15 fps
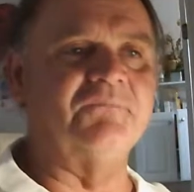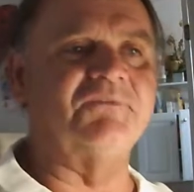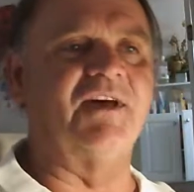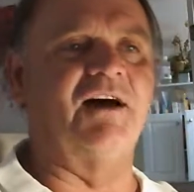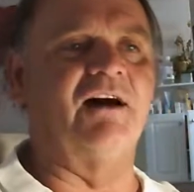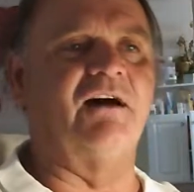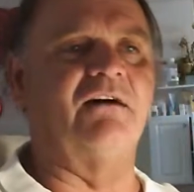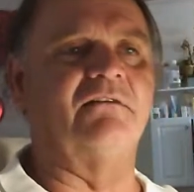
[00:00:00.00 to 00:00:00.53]

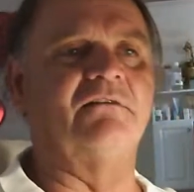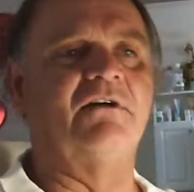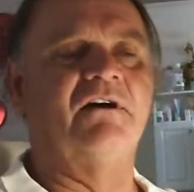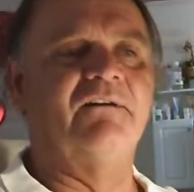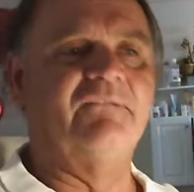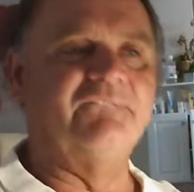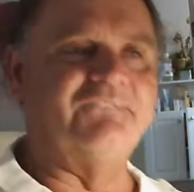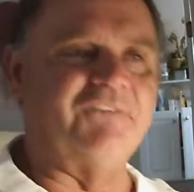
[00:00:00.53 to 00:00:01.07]
out,
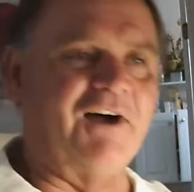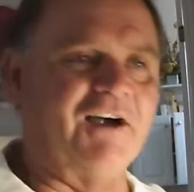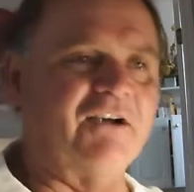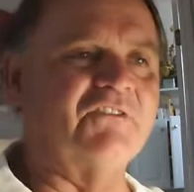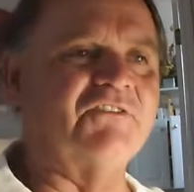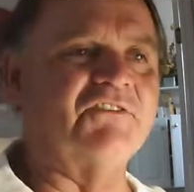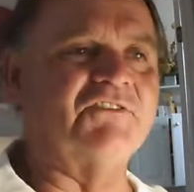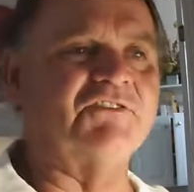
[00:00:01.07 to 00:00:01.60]

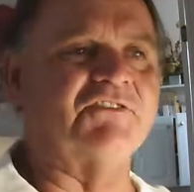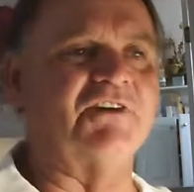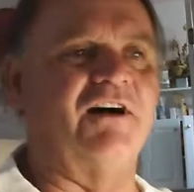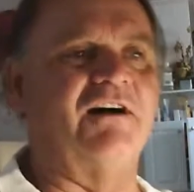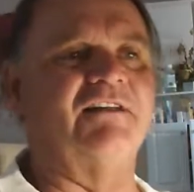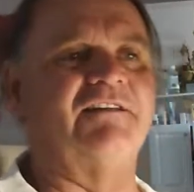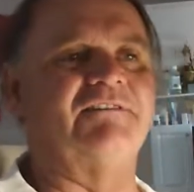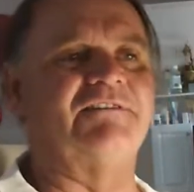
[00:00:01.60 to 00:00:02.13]
fires a
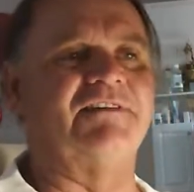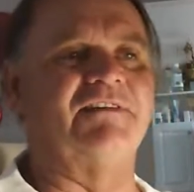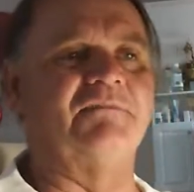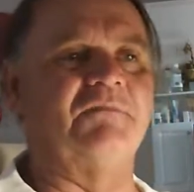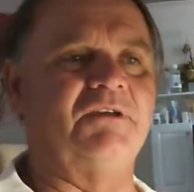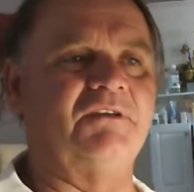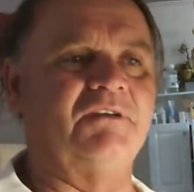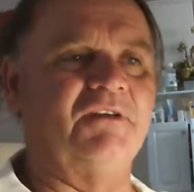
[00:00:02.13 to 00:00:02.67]
shot at
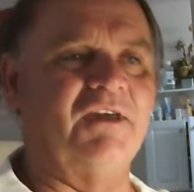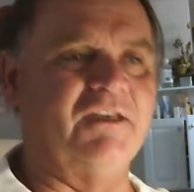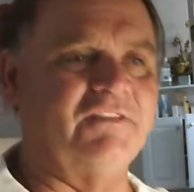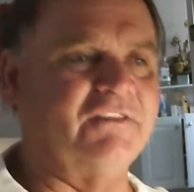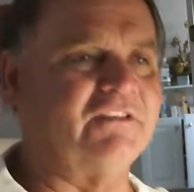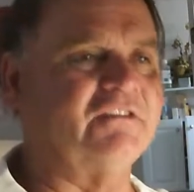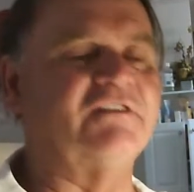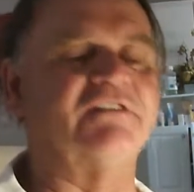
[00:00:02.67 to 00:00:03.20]
Timmy, and
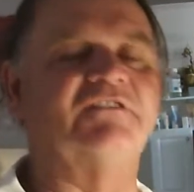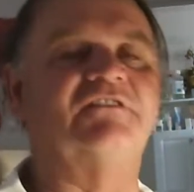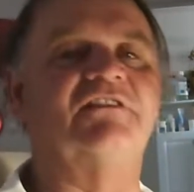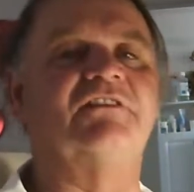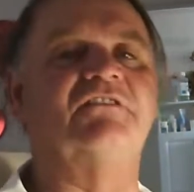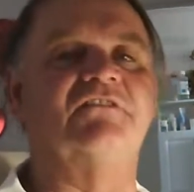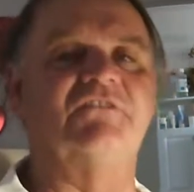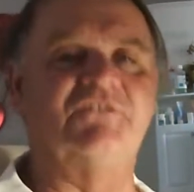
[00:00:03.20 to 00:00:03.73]
then
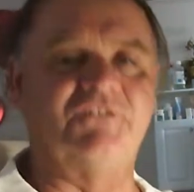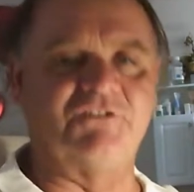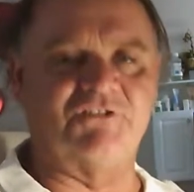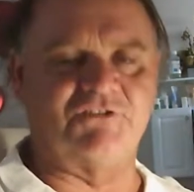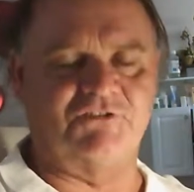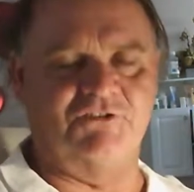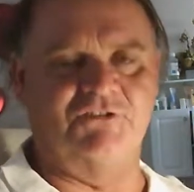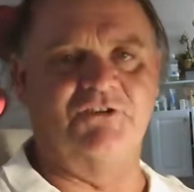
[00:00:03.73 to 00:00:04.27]
continues to
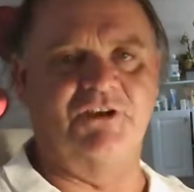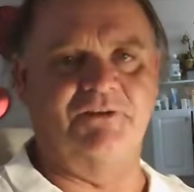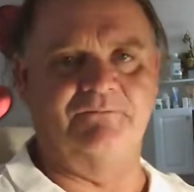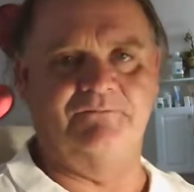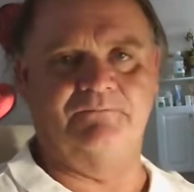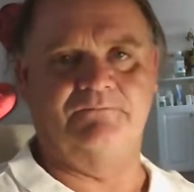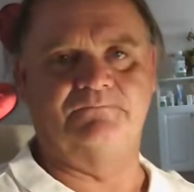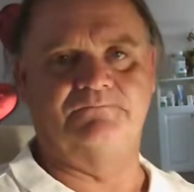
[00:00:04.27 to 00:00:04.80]
shoot him.
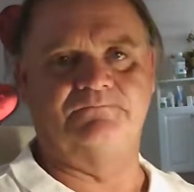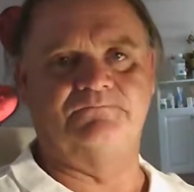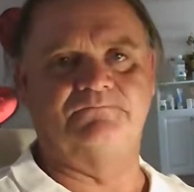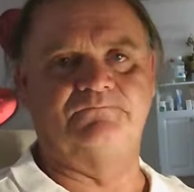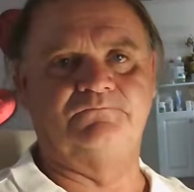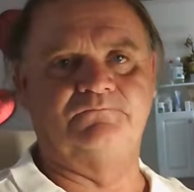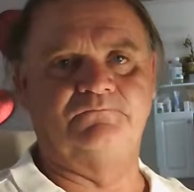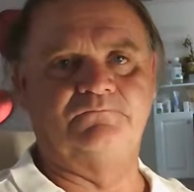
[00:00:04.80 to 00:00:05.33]

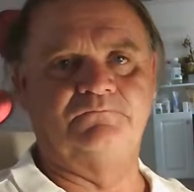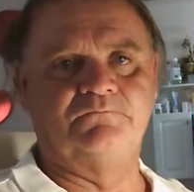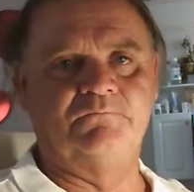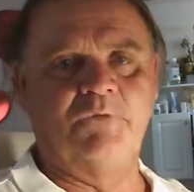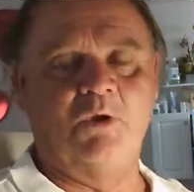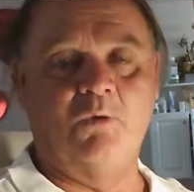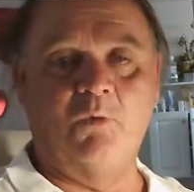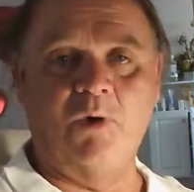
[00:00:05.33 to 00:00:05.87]

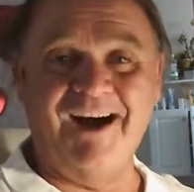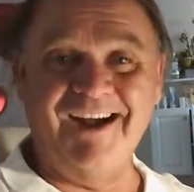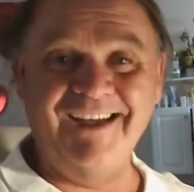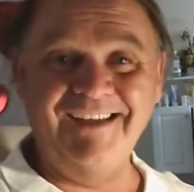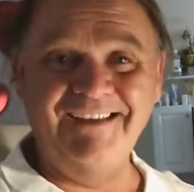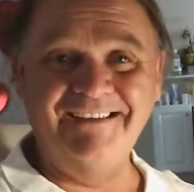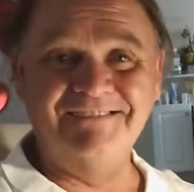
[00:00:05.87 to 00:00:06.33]
Why?